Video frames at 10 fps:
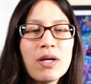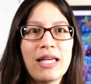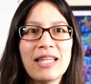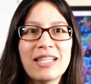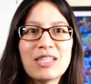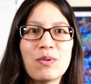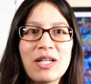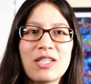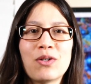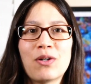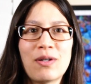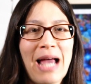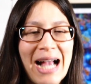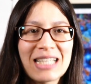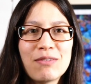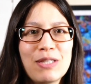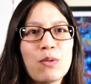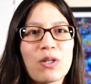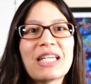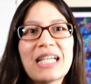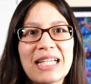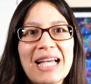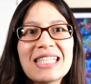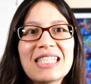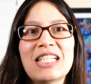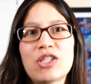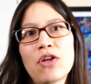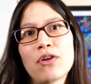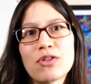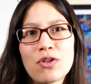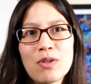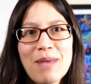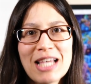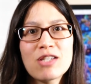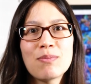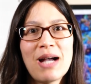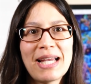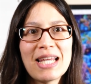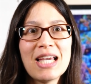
in this one, you're actively working against each other. So the mastermind